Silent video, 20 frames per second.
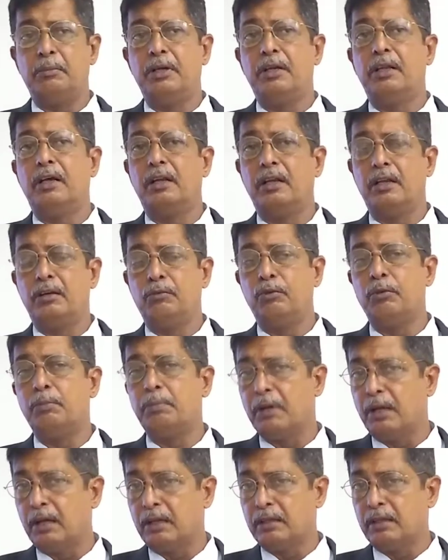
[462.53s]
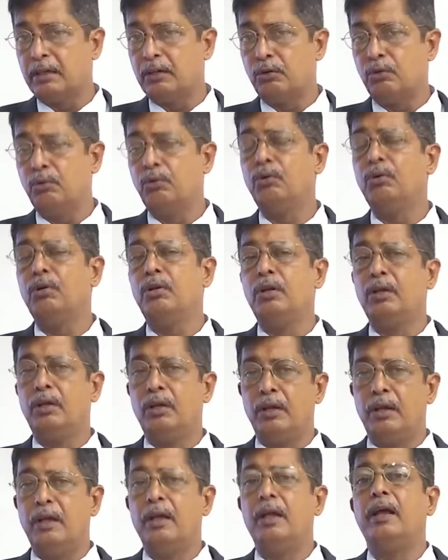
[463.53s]
In case this is
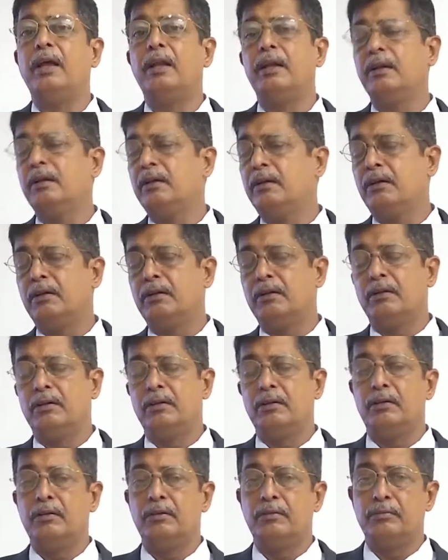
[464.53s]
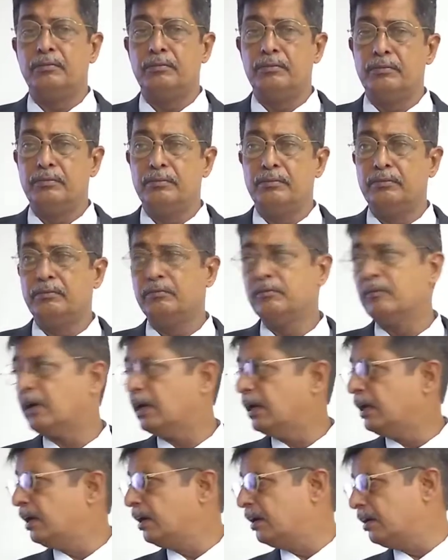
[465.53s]
not rectified, the oil
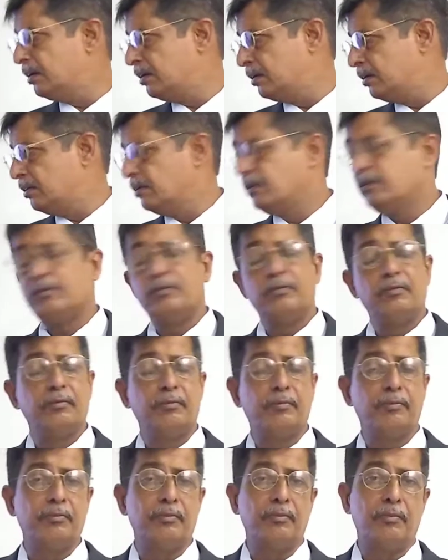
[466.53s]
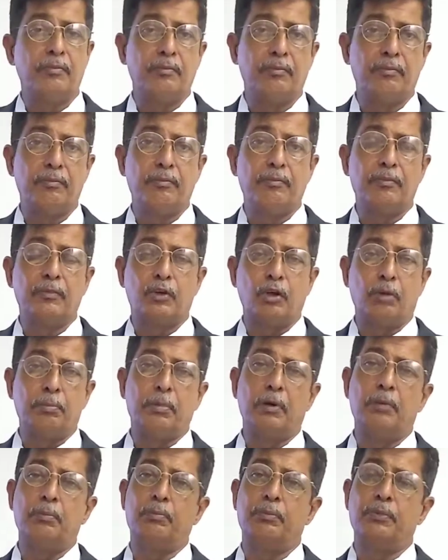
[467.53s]
level will keep falling
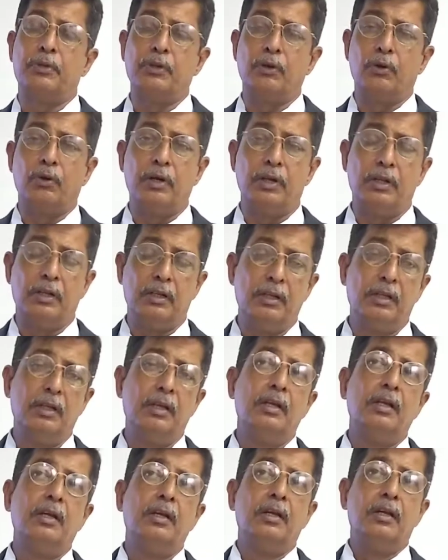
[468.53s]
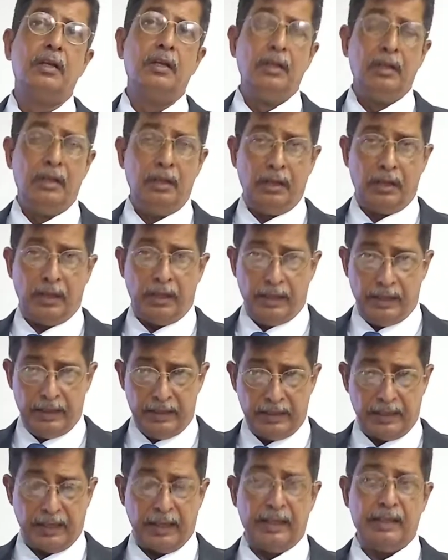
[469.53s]
down, and
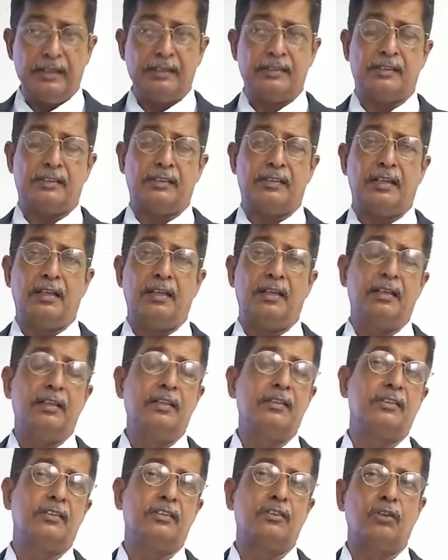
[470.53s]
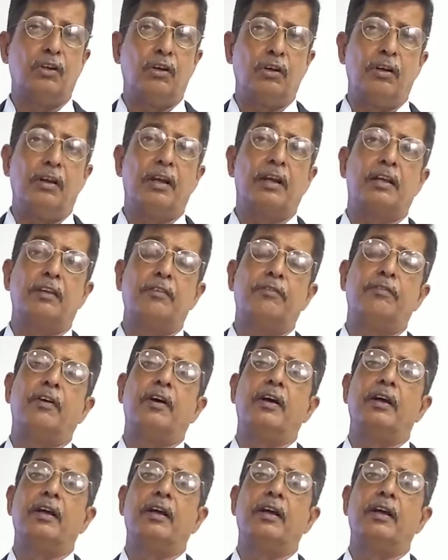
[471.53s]
at the second level,